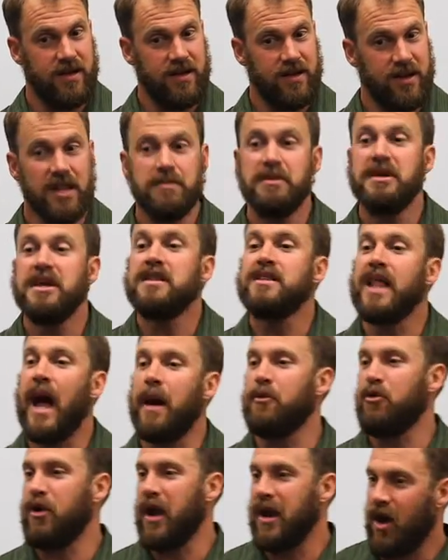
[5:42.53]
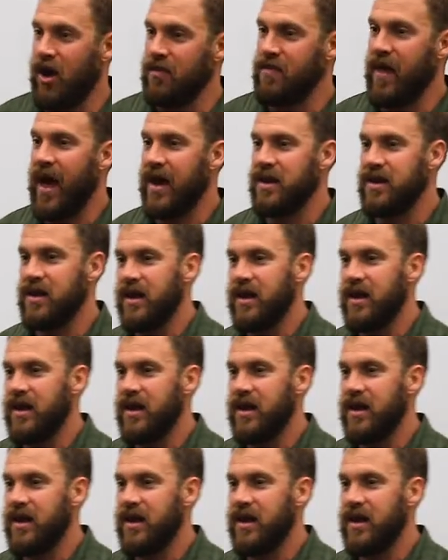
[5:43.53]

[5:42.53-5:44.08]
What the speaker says: Now, let me elaborate on that.